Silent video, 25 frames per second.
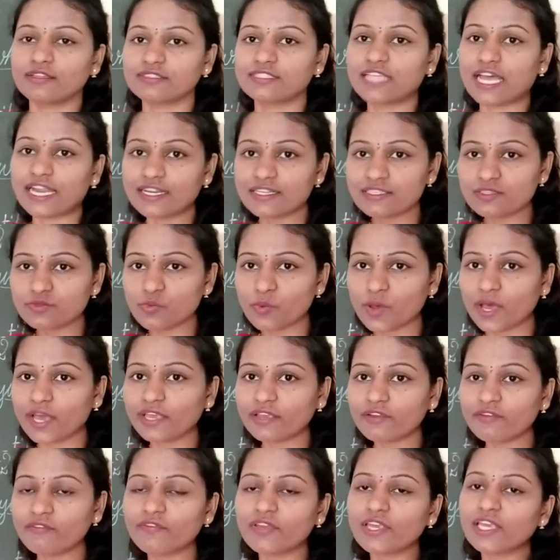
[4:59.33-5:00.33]
That is why
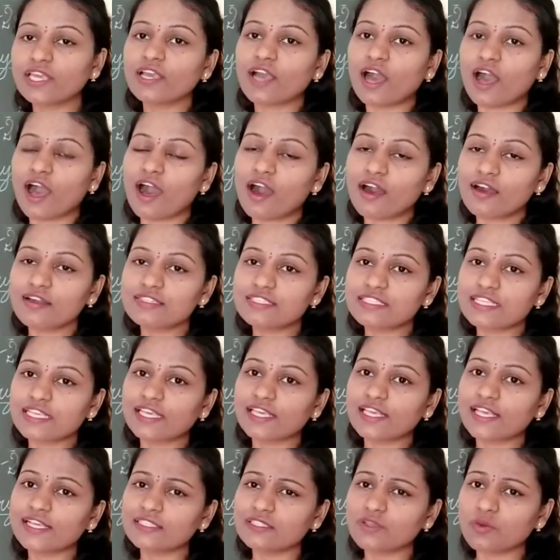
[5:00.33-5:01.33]
we are
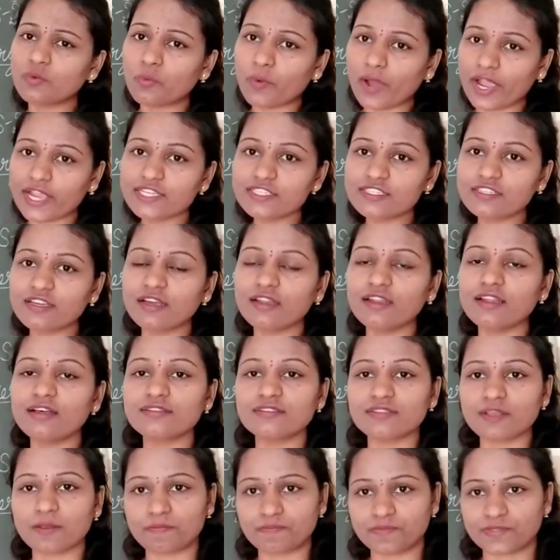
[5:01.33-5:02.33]
seeing as a white
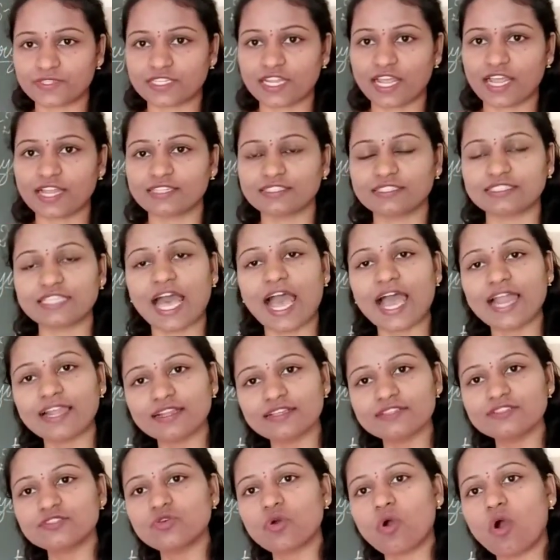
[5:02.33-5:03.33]
color substance.
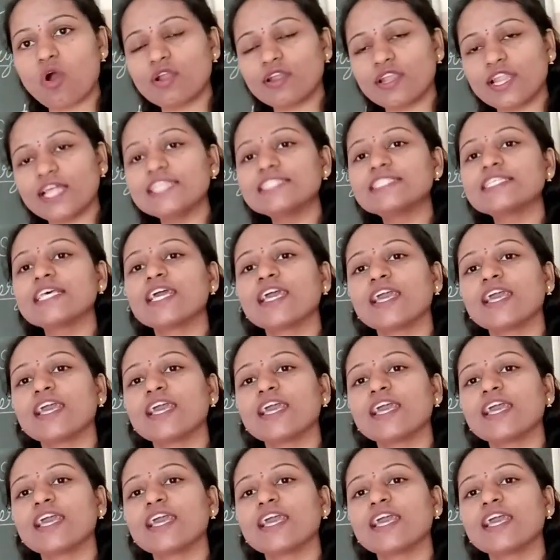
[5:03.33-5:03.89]
That is called as